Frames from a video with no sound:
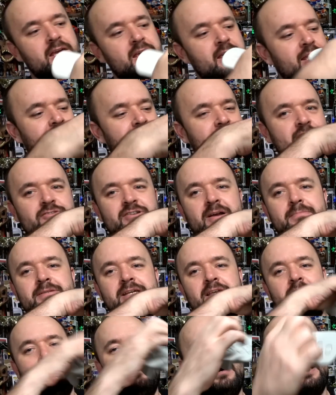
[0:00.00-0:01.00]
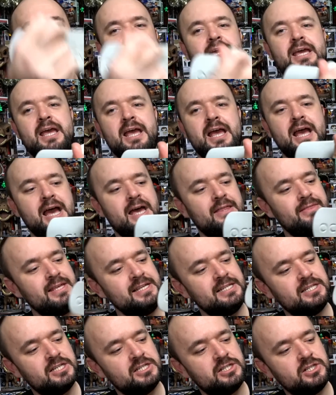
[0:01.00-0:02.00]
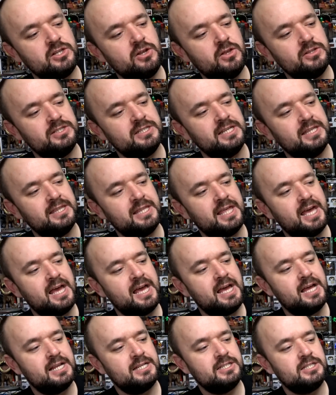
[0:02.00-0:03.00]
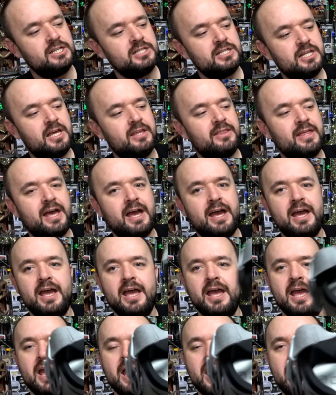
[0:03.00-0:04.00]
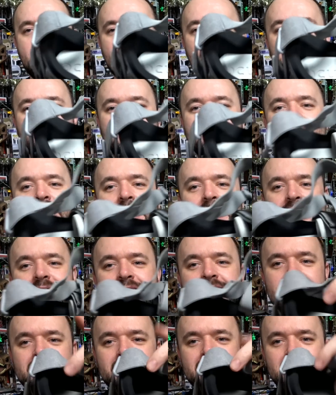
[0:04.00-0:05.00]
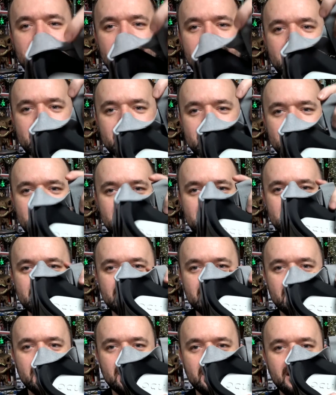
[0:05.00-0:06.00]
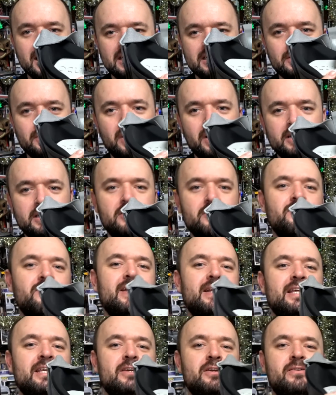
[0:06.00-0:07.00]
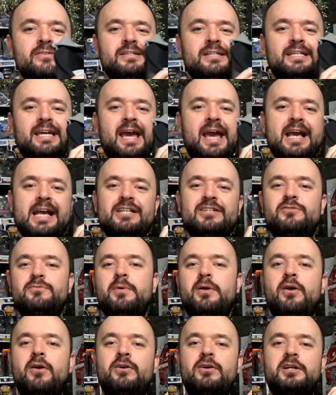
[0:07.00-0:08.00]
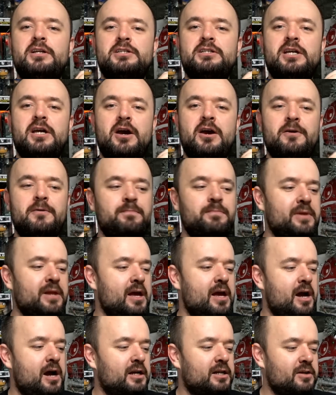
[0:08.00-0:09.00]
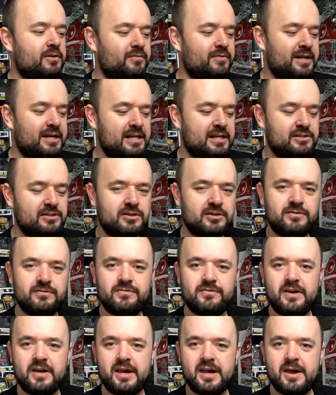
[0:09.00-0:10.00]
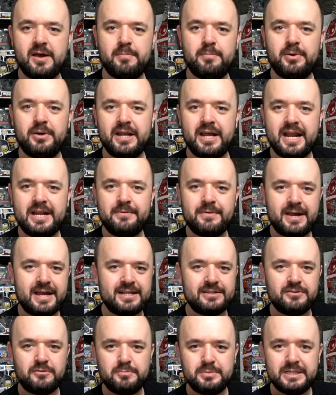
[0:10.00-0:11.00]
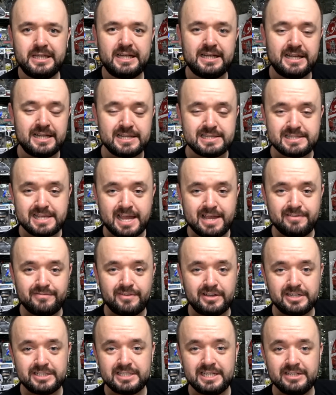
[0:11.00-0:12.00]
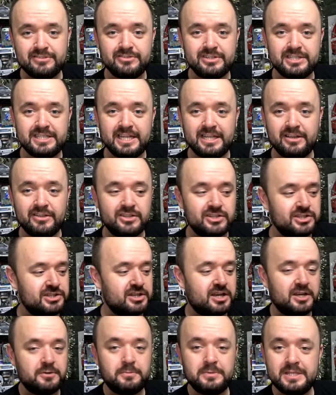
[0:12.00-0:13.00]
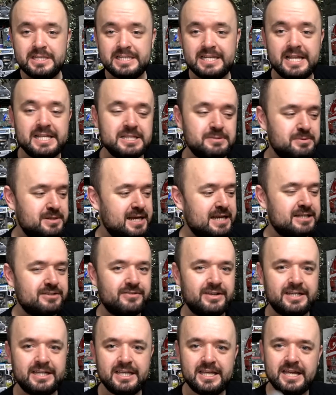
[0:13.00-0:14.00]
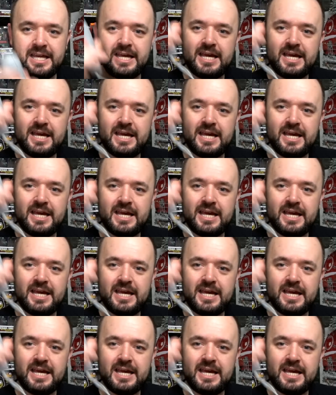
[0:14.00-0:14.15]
you get your straps out of the way, and this just slots in there, just like that, and protects the lenses. So I don't really use a case for my Oculus Go. I don't really sort of put it anywhere sort of particularly safe. I just literally stick it on the side with this lens protector in.